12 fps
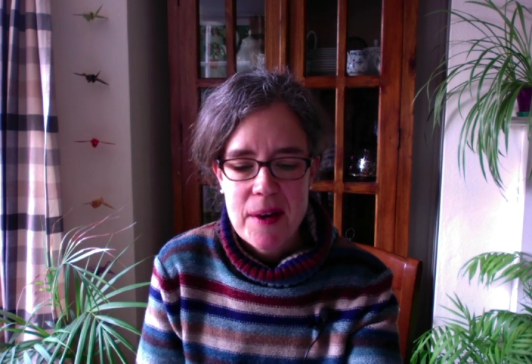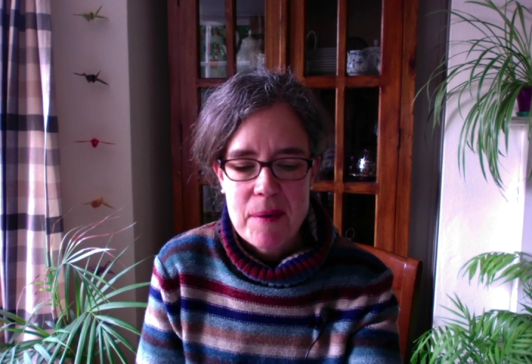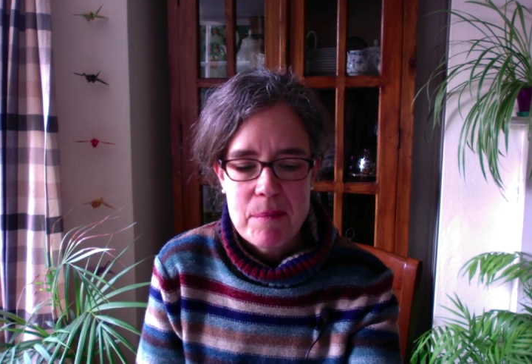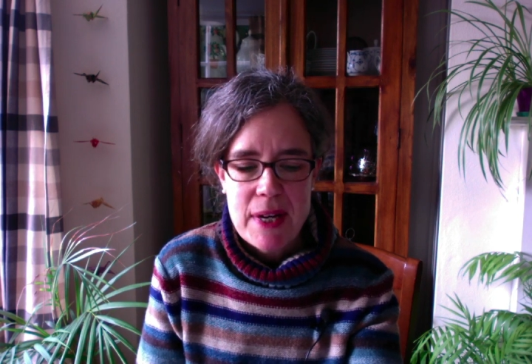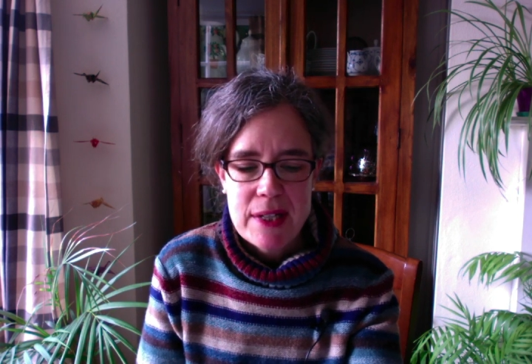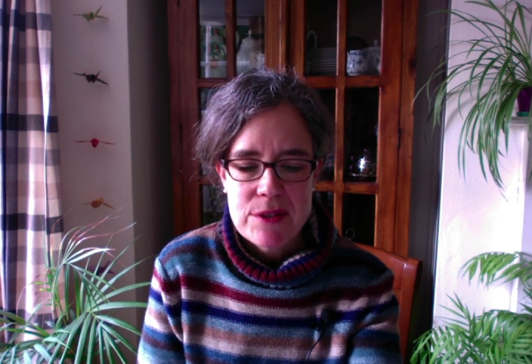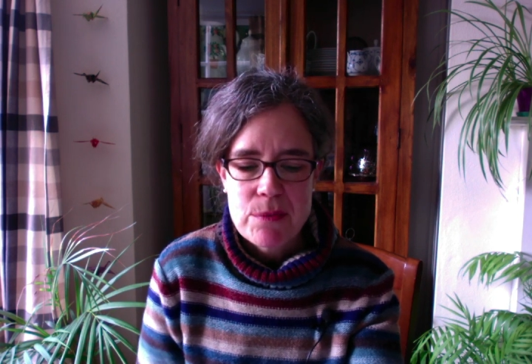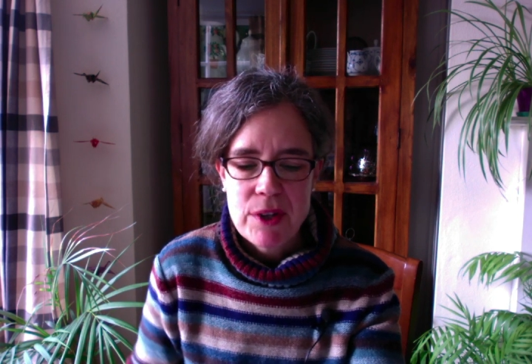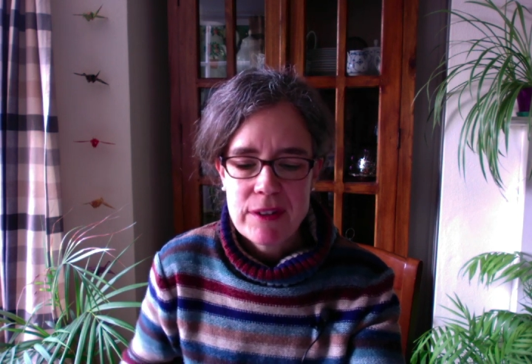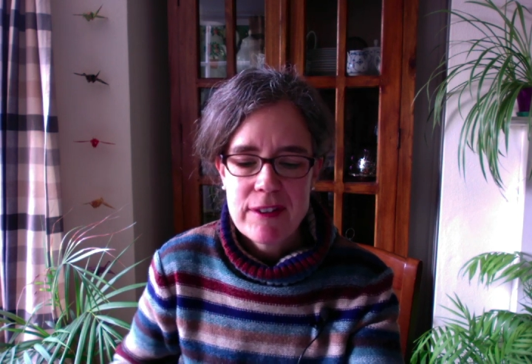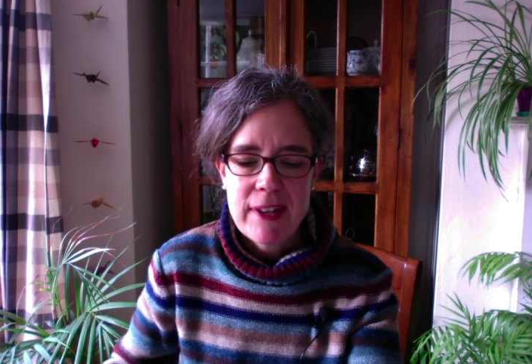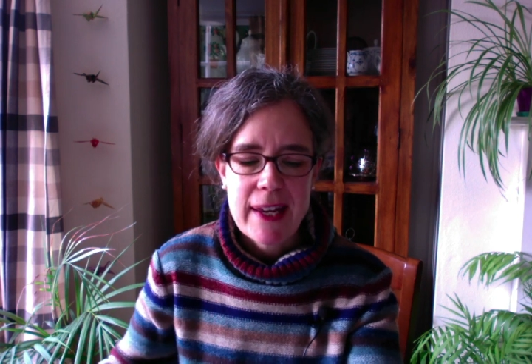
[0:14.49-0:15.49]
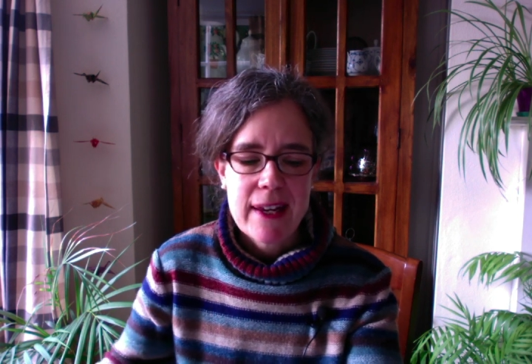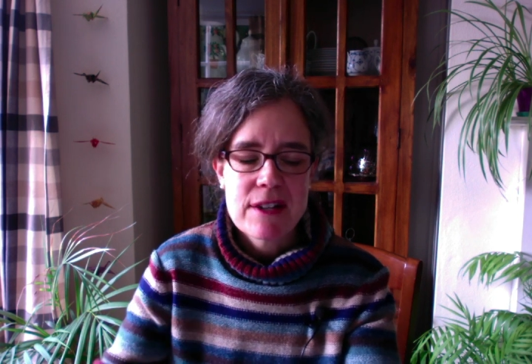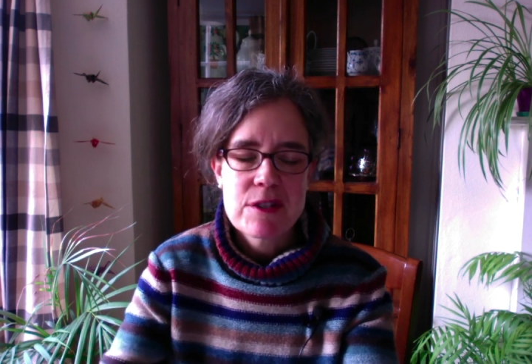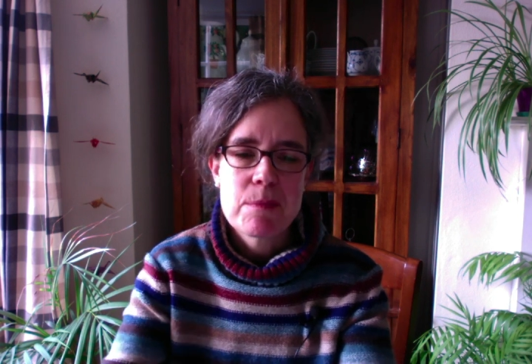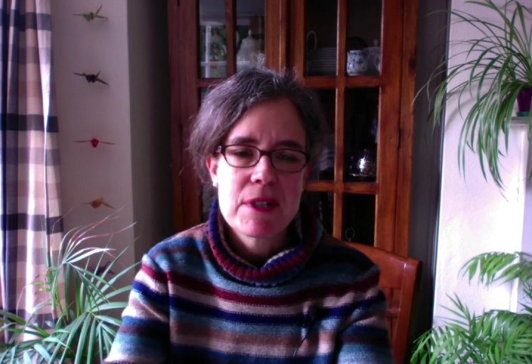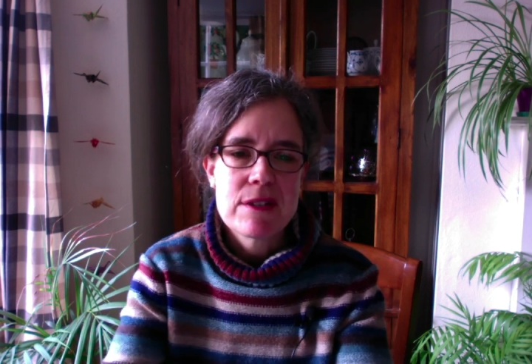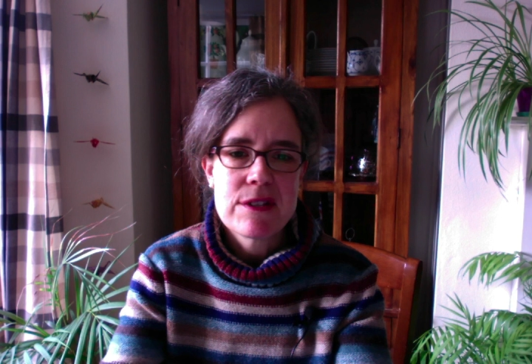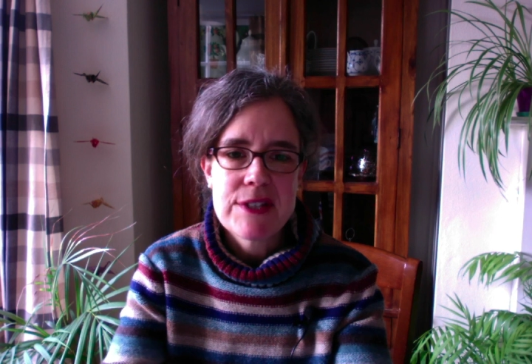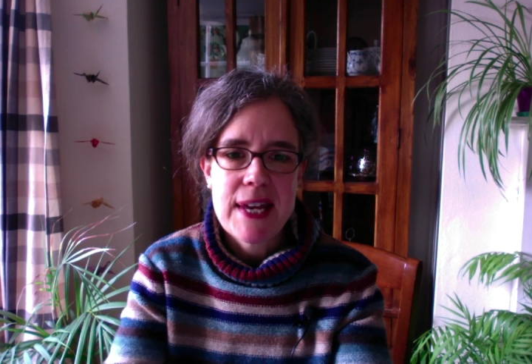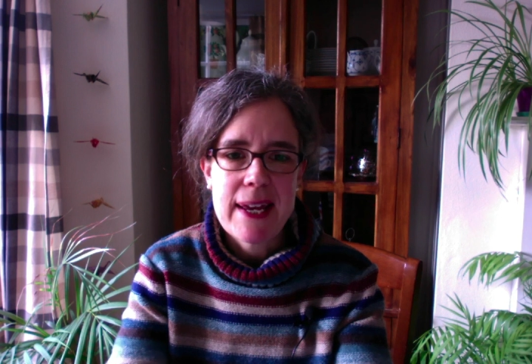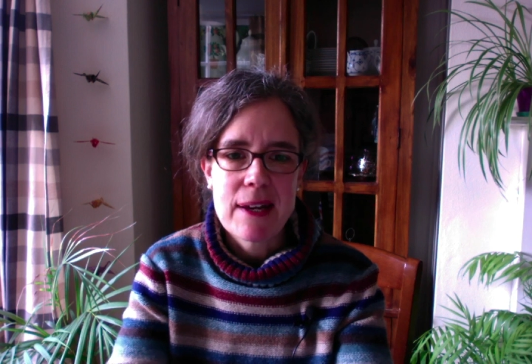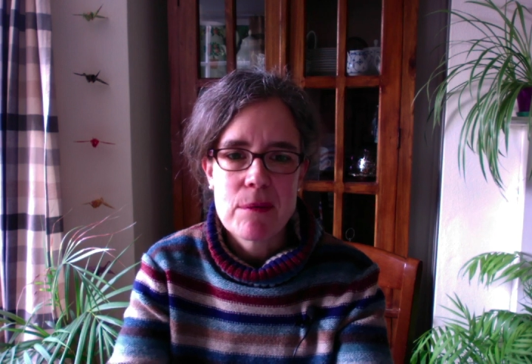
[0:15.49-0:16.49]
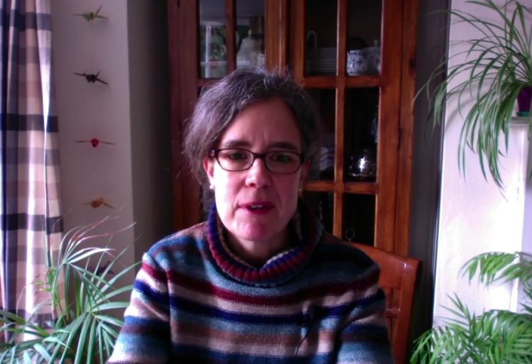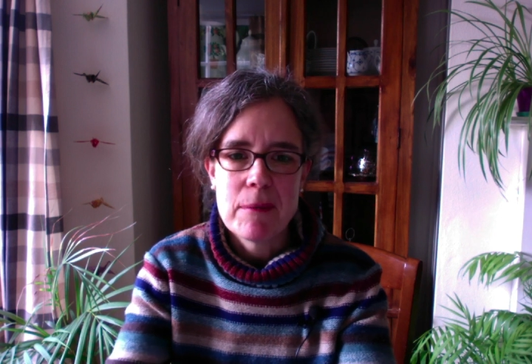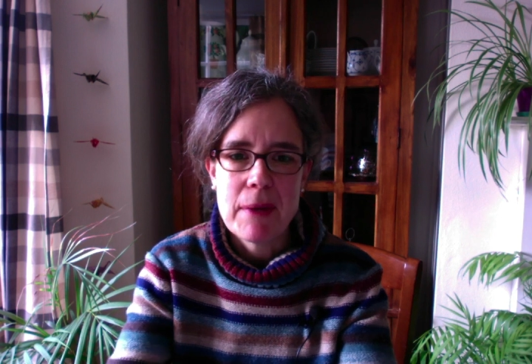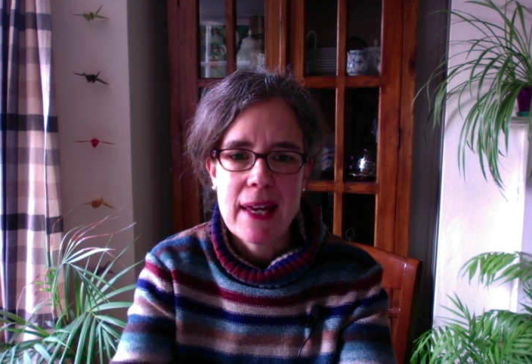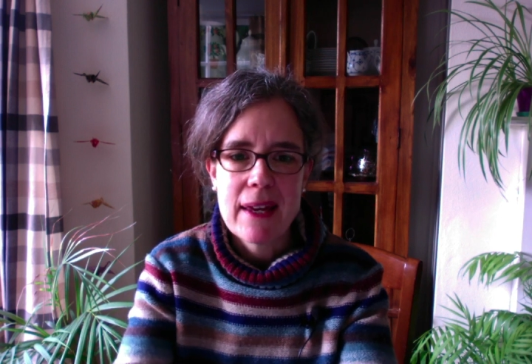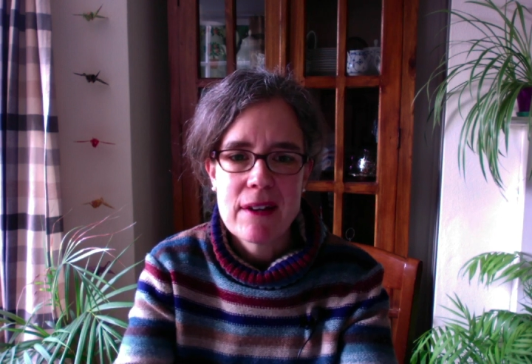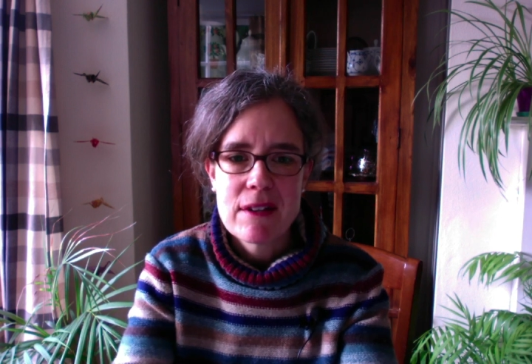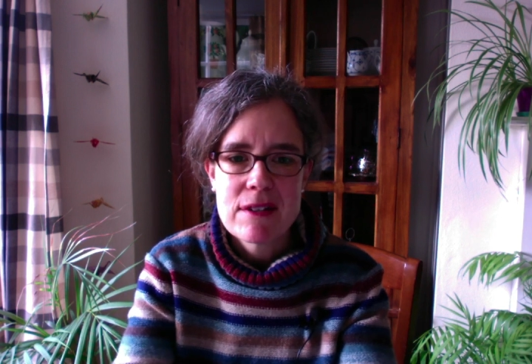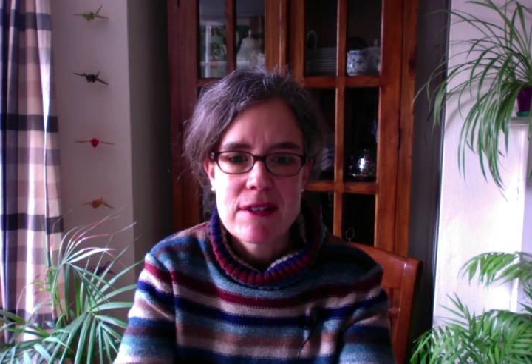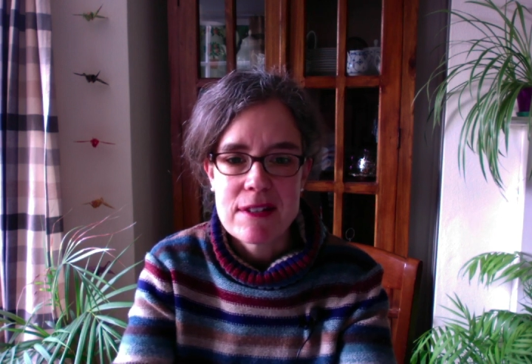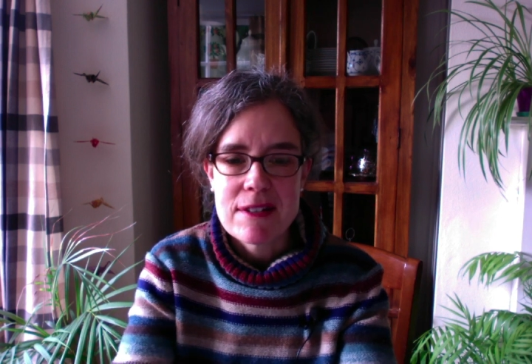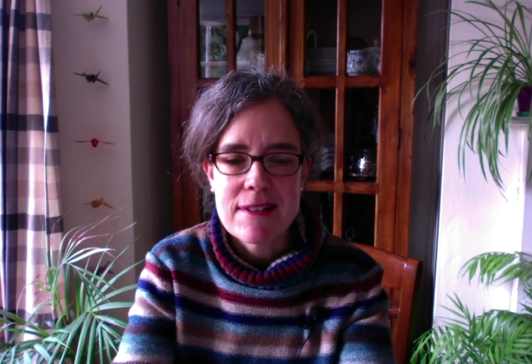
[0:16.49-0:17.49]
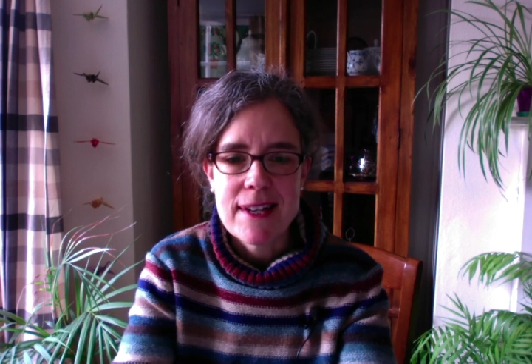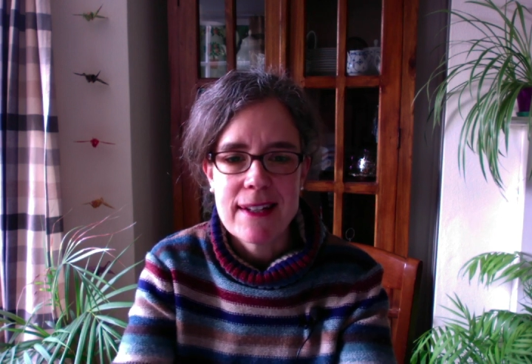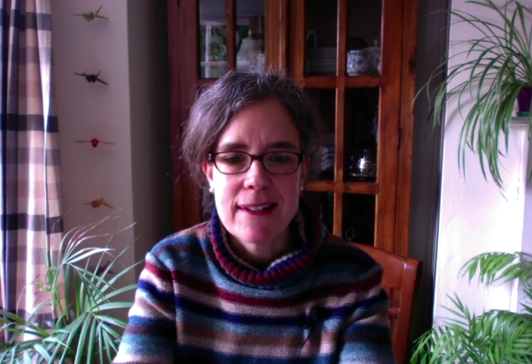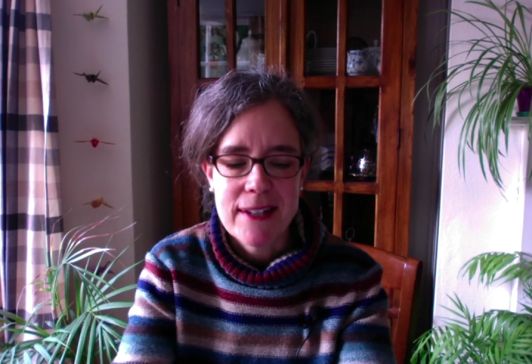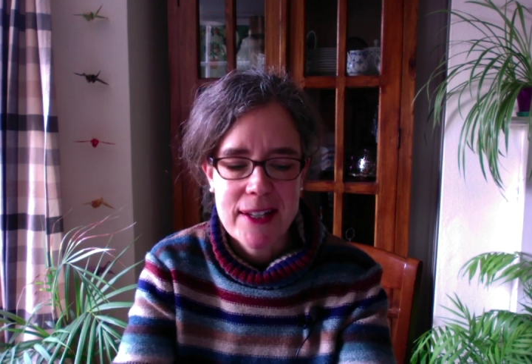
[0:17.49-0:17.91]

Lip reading: but one thing has been staying with me since then.